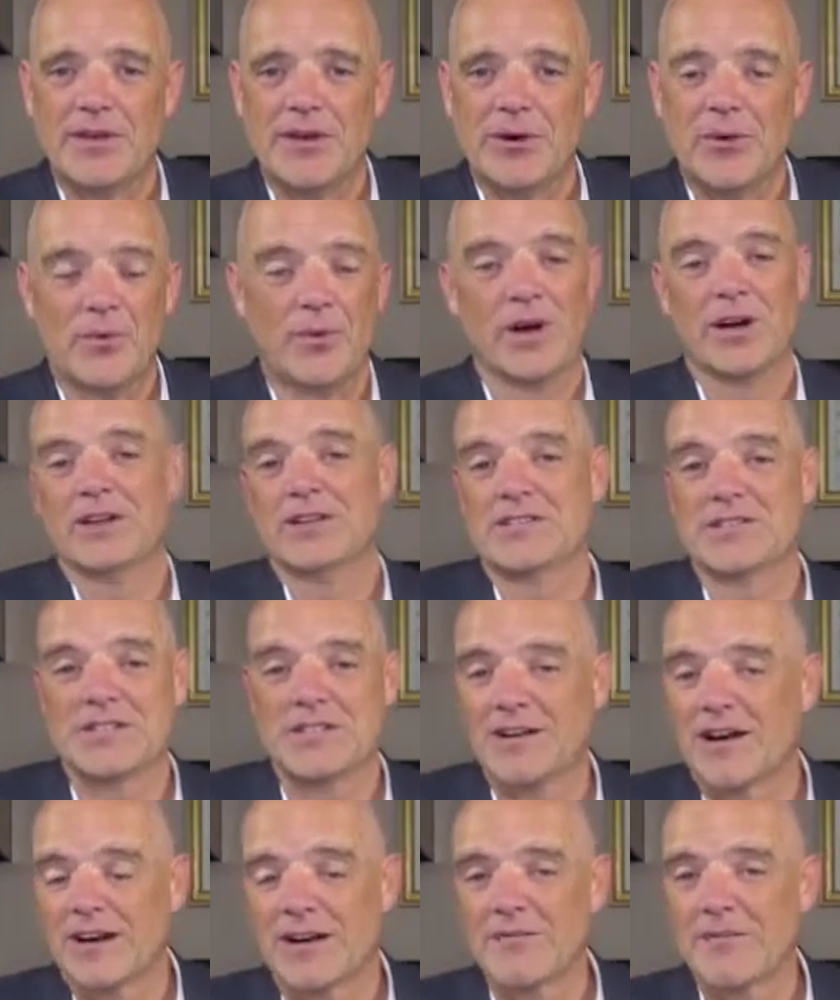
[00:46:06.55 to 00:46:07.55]
Where does it
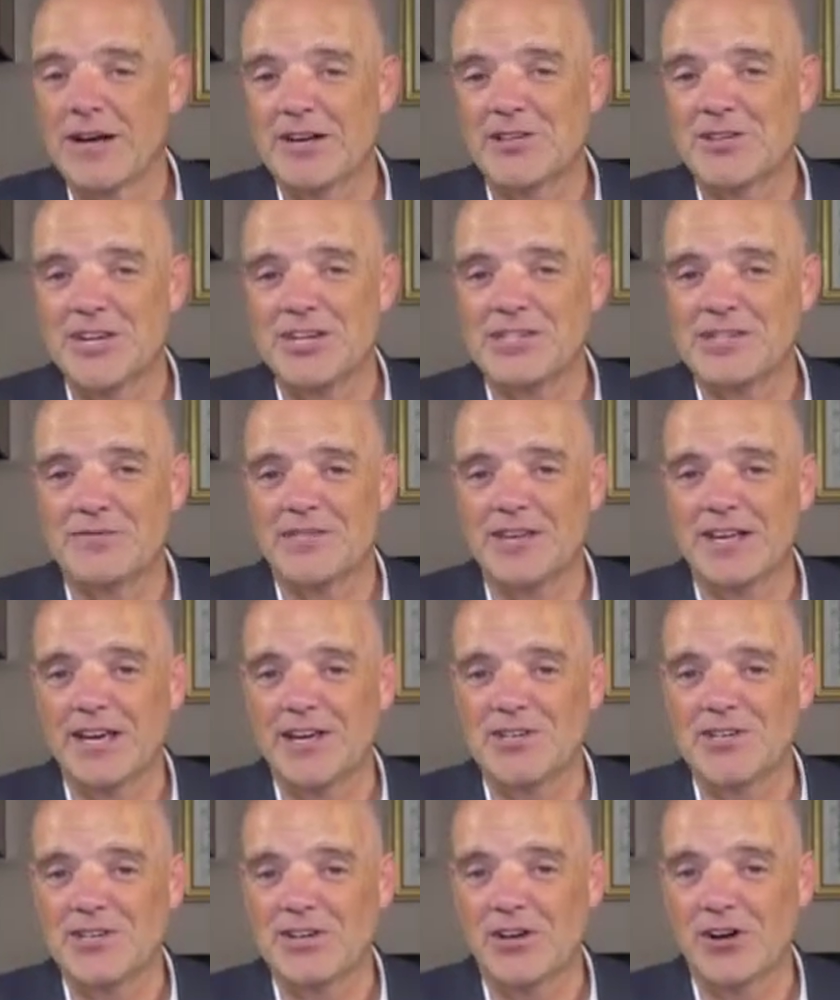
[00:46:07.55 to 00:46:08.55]
talk about
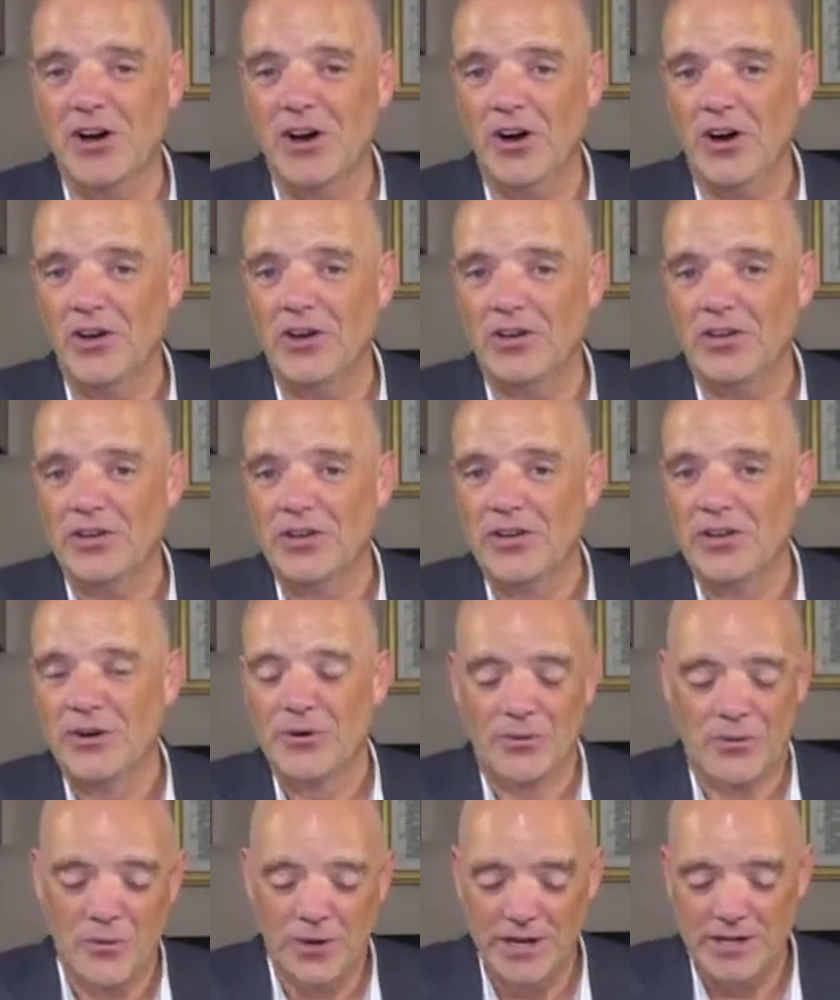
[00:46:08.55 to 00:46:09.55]
justification at all?
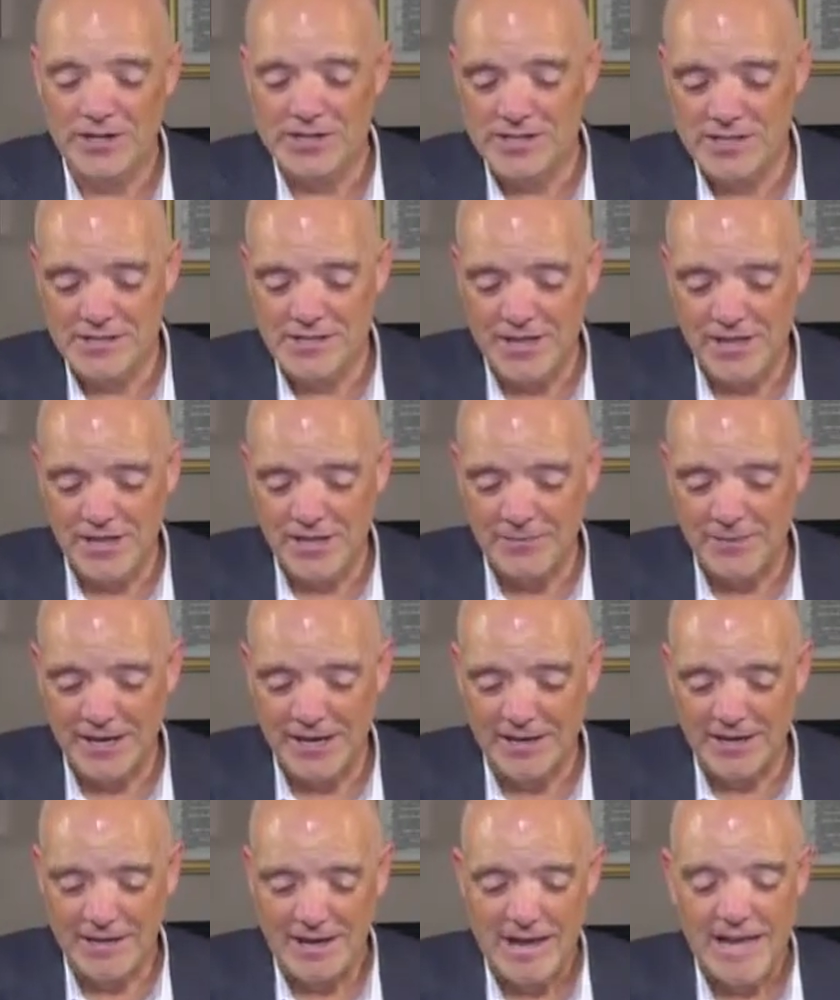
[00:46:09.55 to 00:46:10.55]
Where does it talk
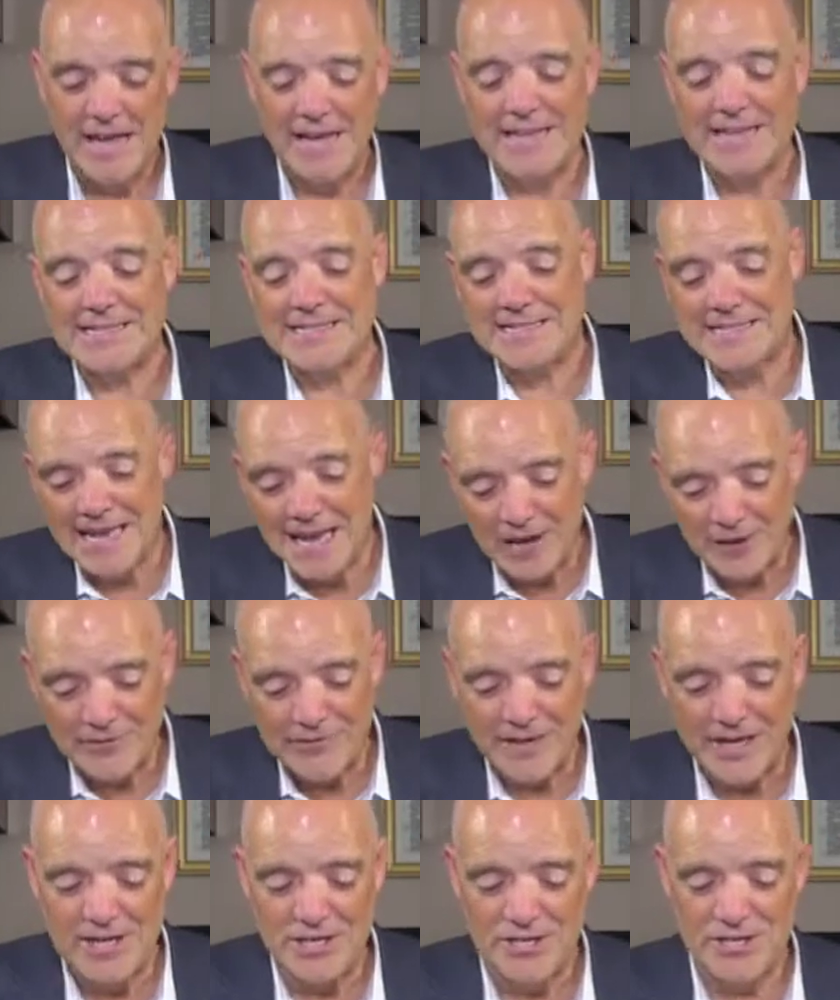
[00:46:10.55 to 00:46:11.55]
about a
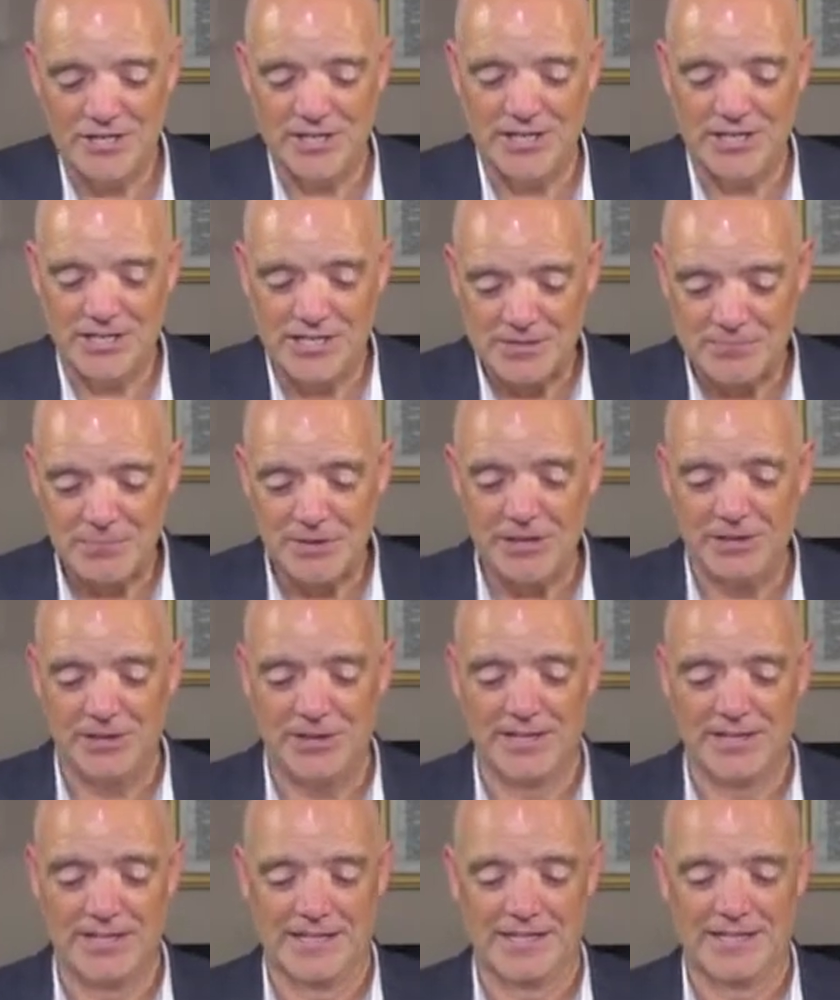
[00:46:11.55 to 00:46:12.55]
salvation
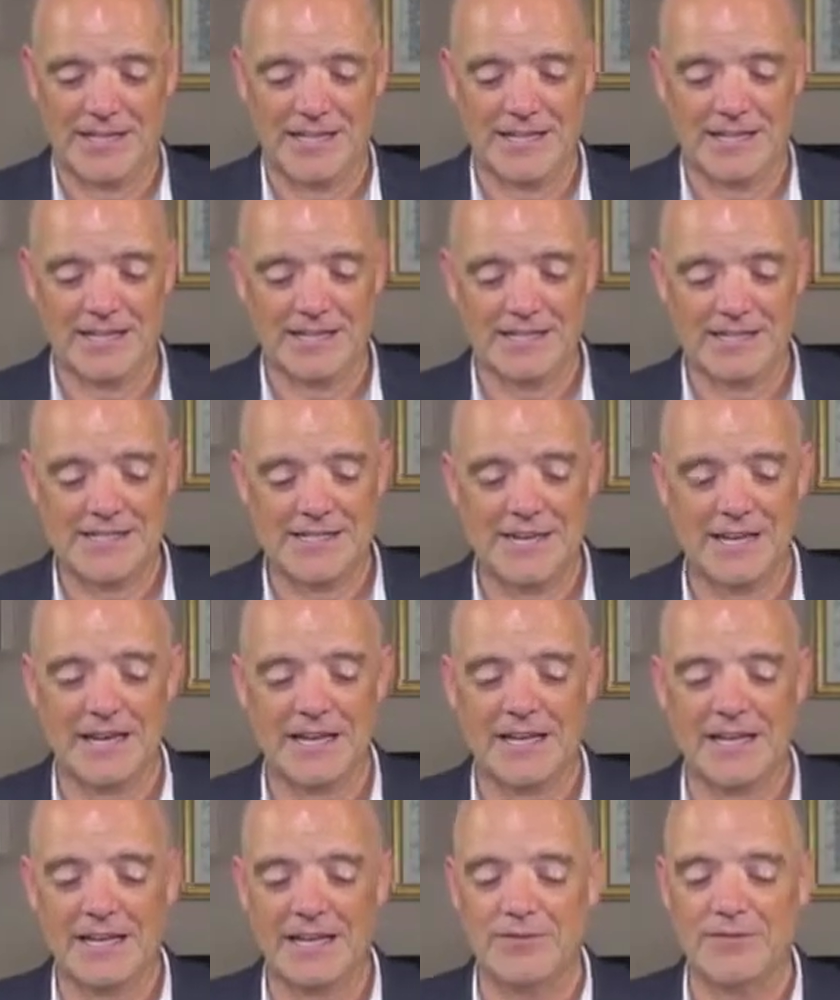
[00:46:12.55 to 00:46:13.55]
experience that is uh,
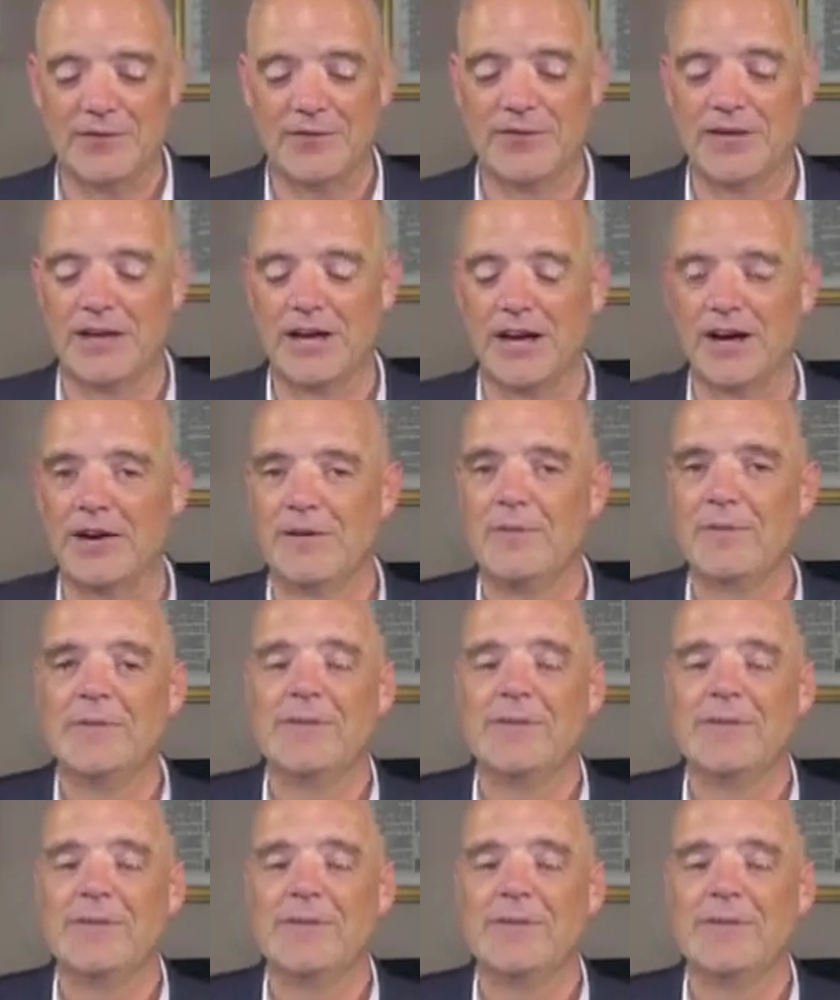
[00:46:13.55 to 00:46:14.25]
given there?